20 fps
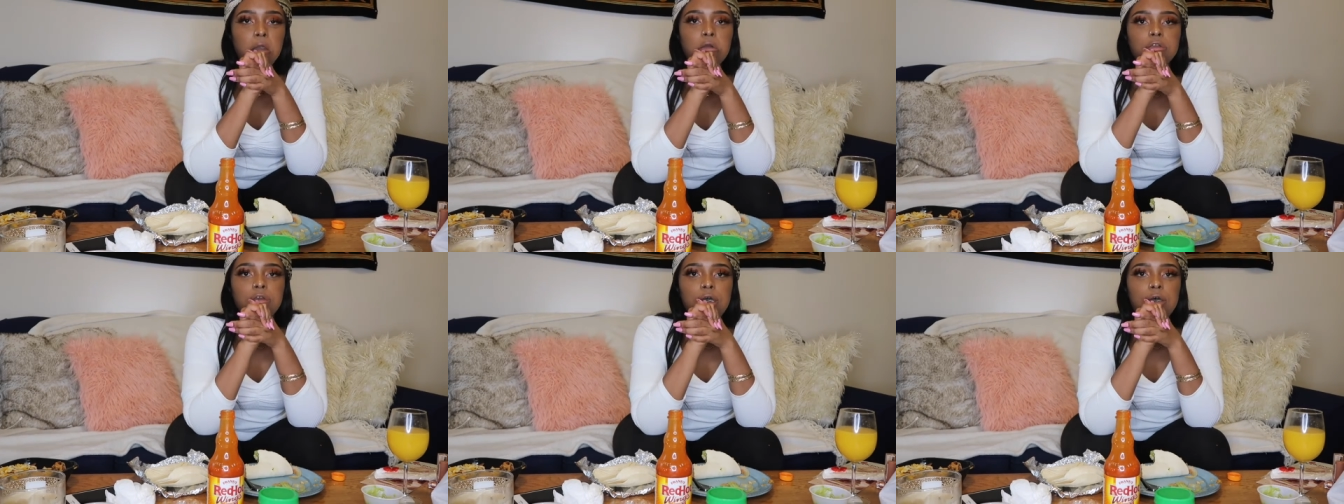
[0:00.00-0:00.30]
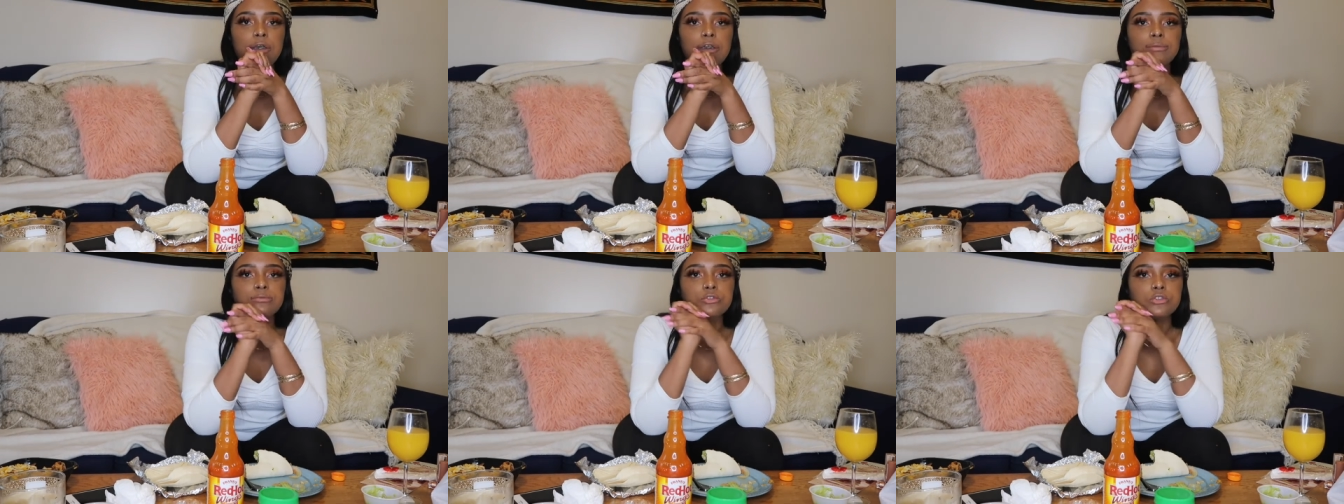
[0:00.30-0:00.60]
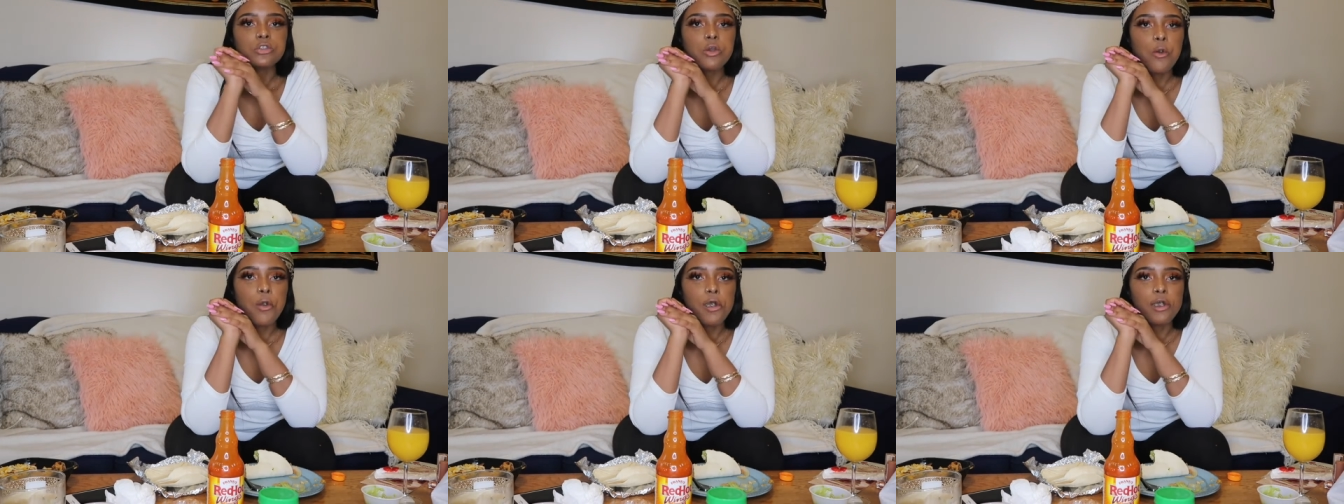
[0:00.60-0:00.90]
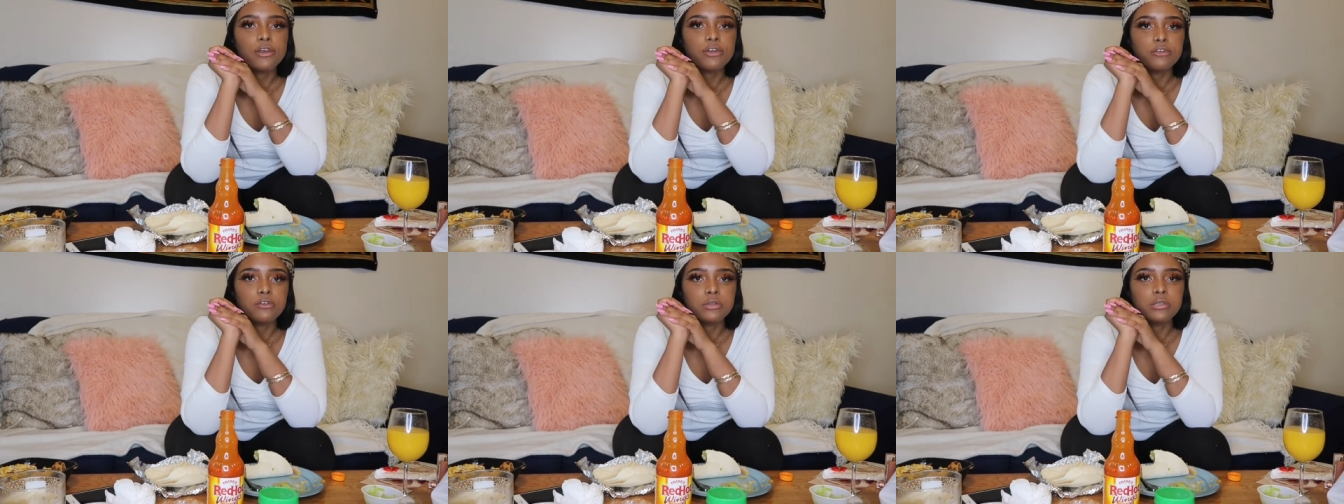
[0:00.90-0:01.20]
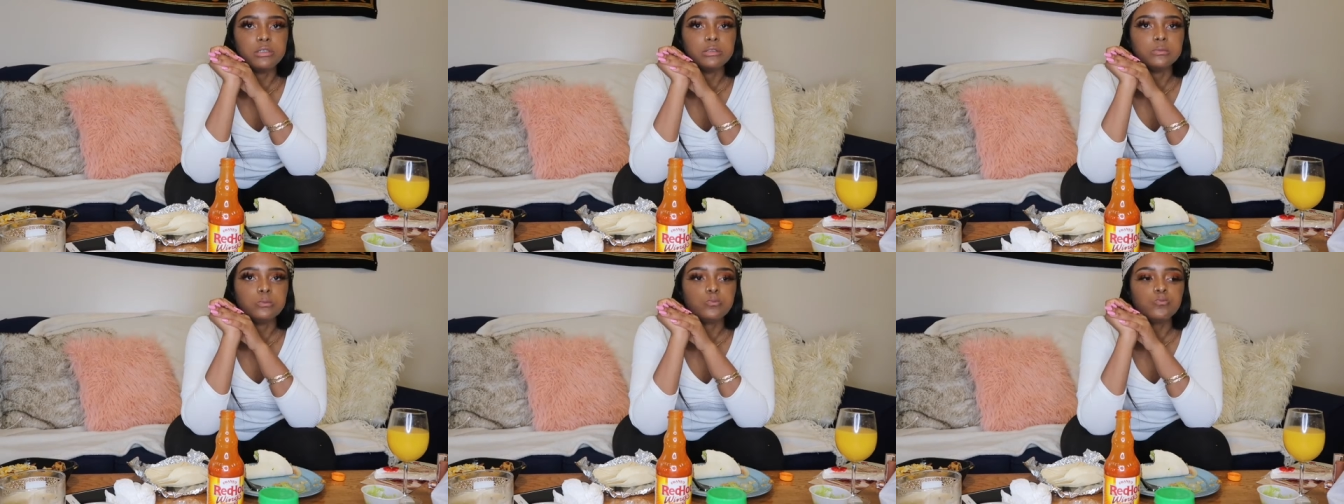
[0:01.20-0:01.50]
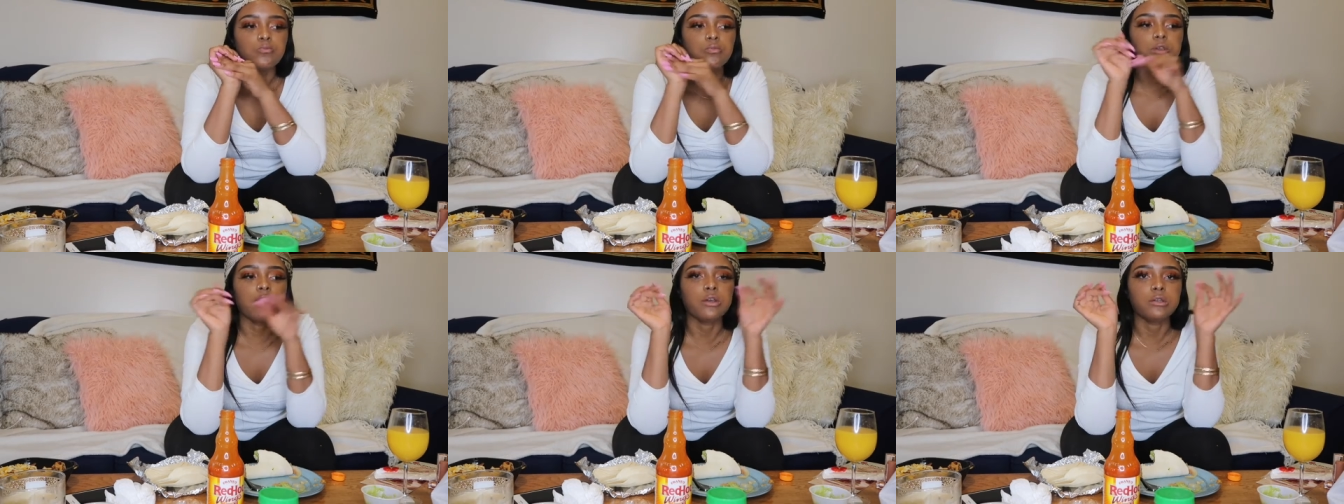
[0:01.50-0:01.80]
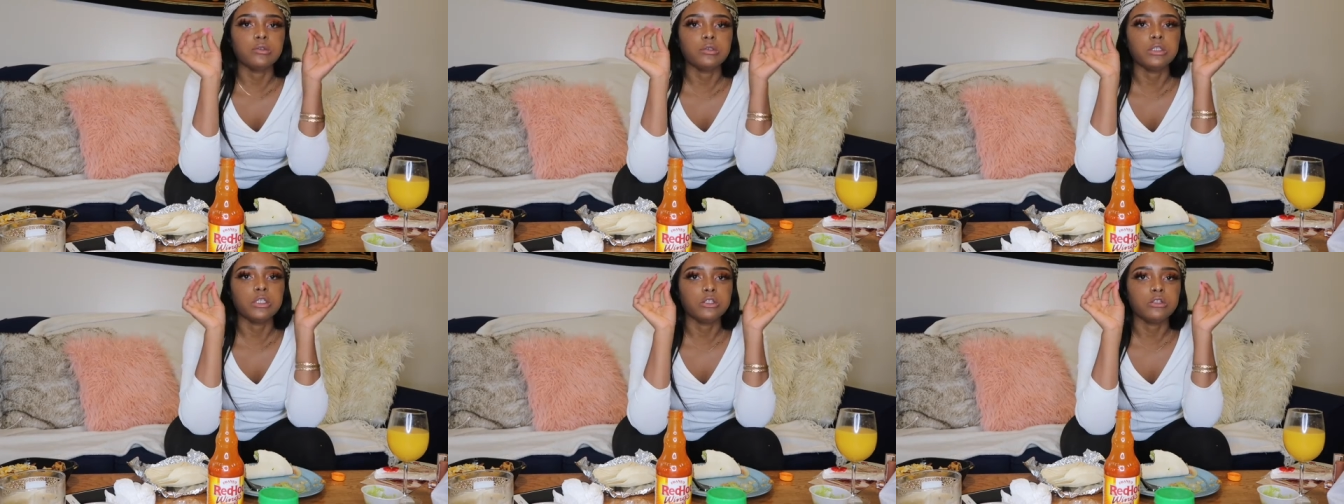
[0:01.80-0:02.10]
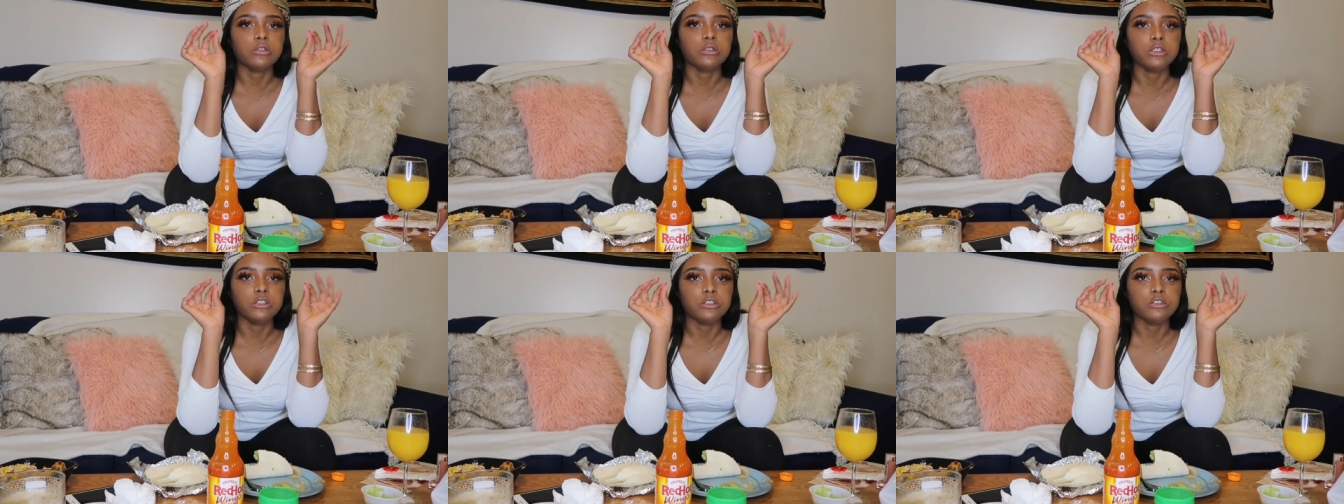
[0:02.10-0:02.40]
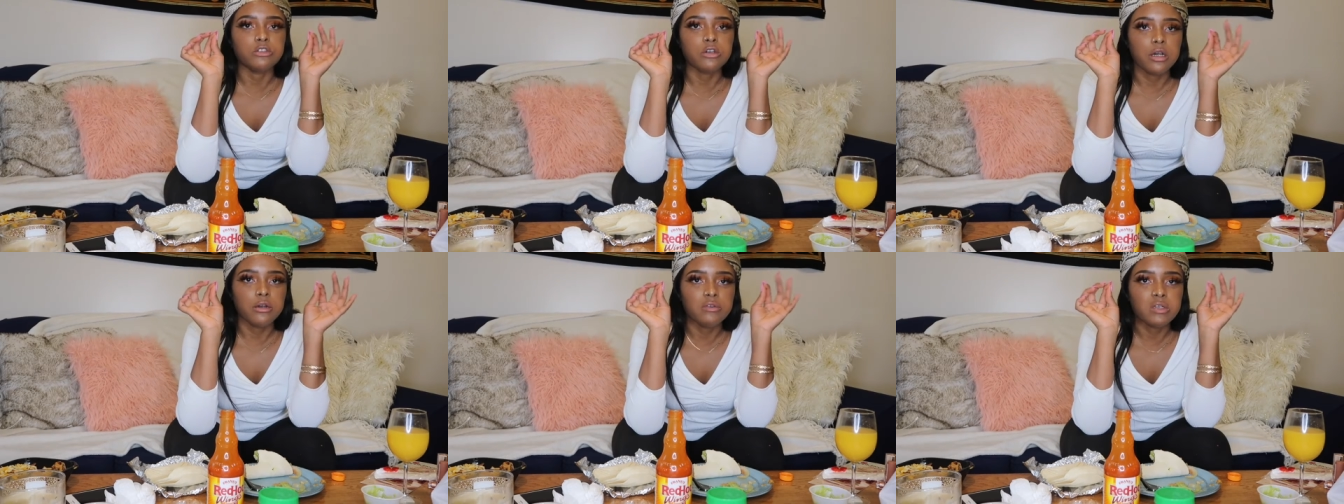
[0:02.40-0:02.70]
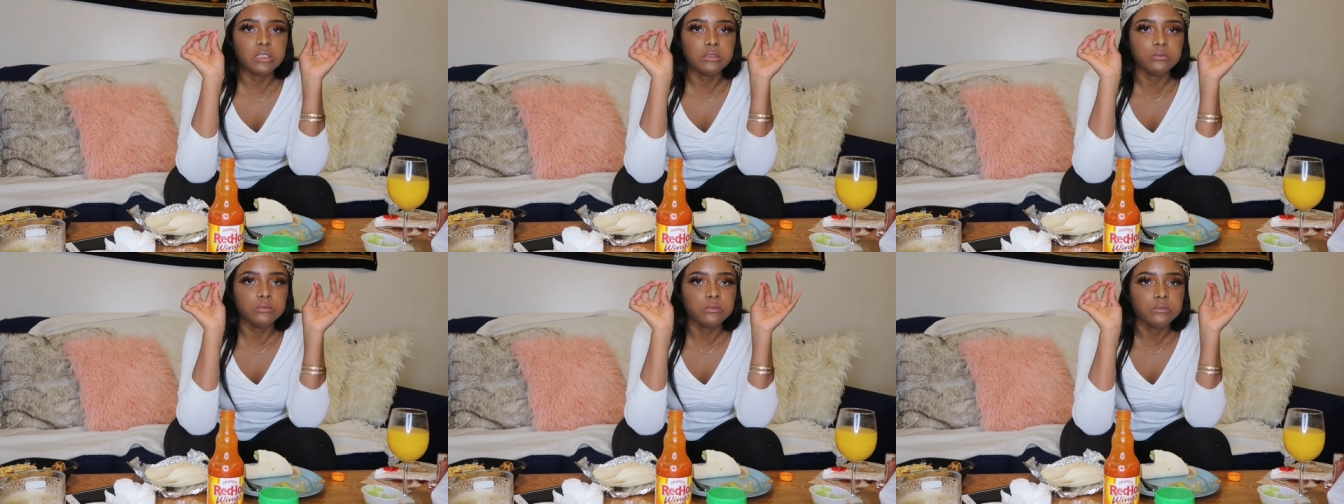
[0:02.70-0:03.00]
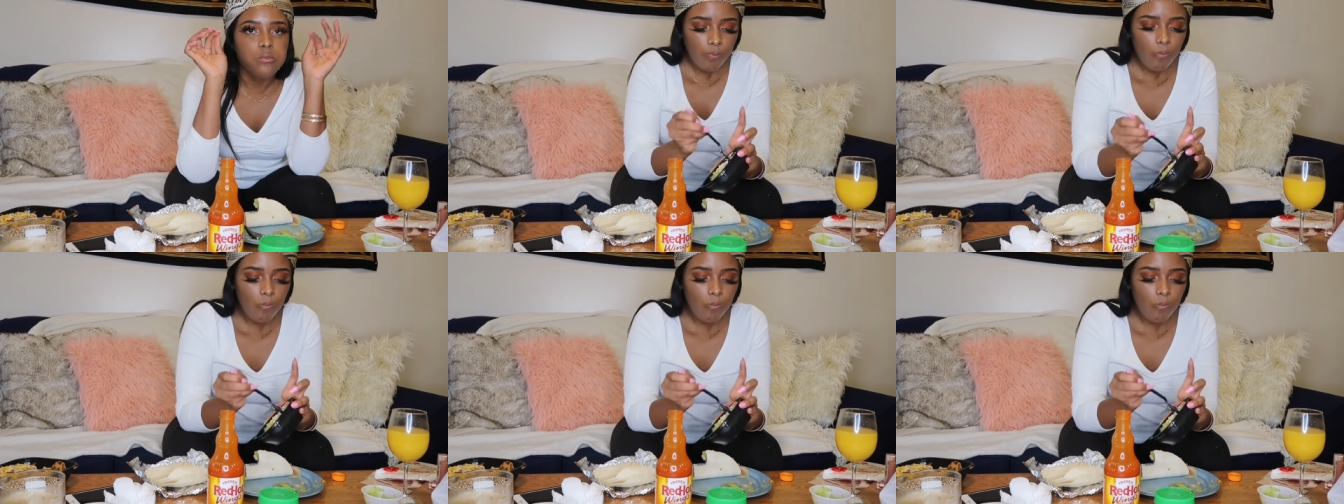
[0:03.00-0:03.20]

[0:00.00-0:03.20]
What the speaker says: Yeah, I'm so hungry, like literally starving.